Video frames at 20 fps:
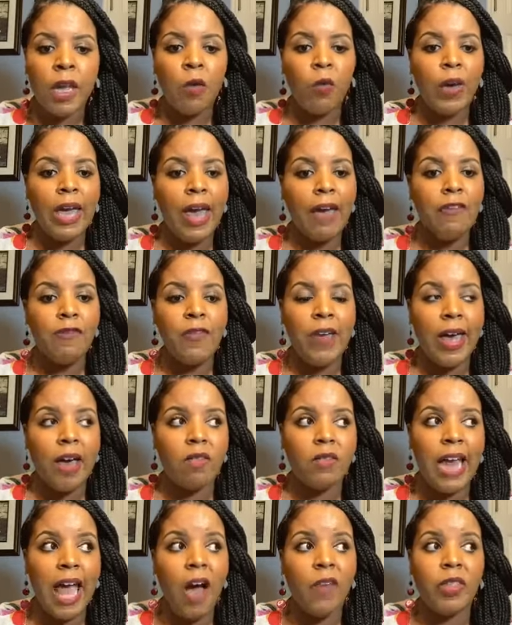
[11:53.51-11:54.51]
We have
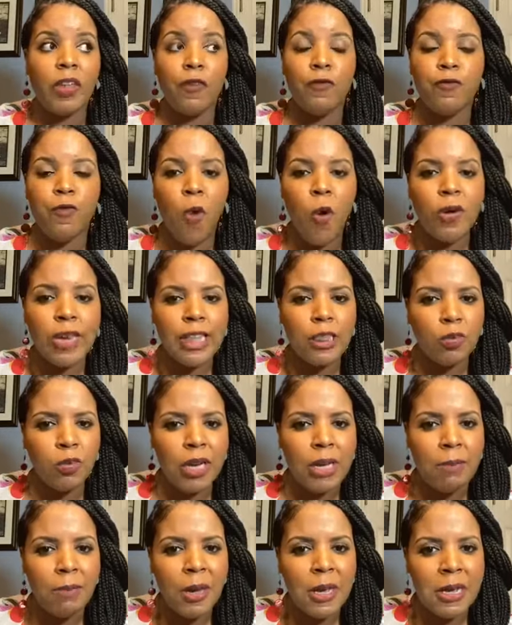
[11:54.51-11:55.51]
found out that
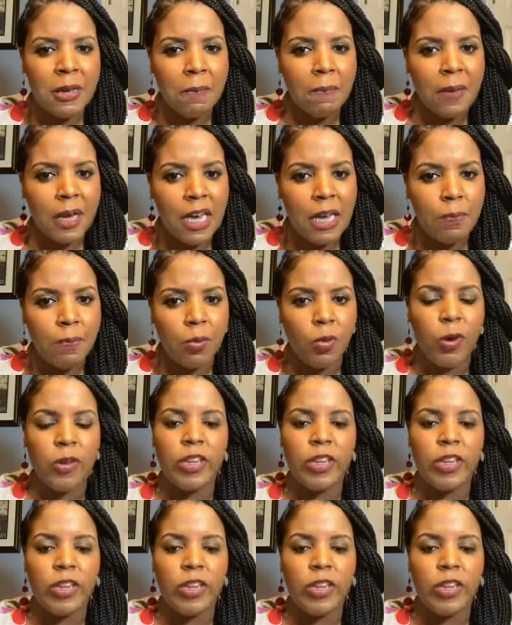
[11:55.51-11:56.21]
43 million people